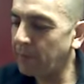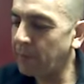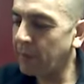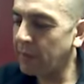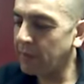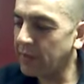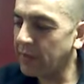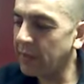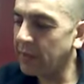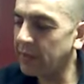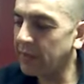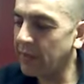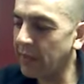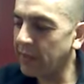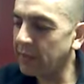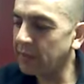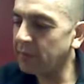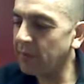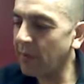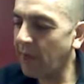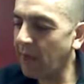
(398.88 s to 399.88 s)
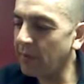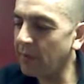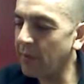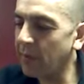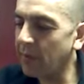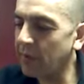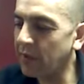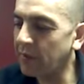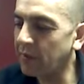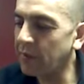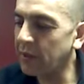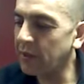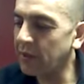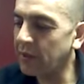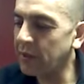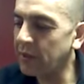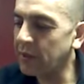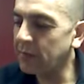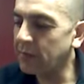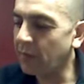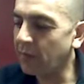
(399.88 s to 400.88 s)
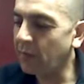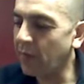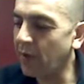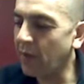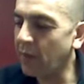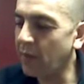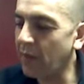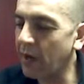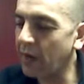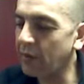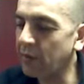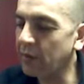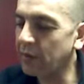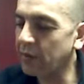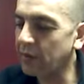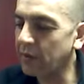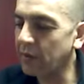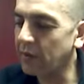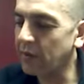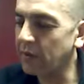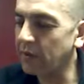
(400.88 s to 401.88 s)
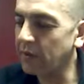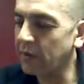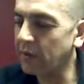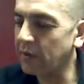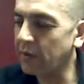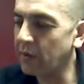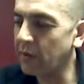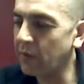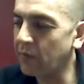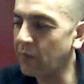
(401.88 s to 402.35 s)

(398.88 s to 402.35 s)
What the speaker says: it's going to take some time in our communities before we're able to, you know,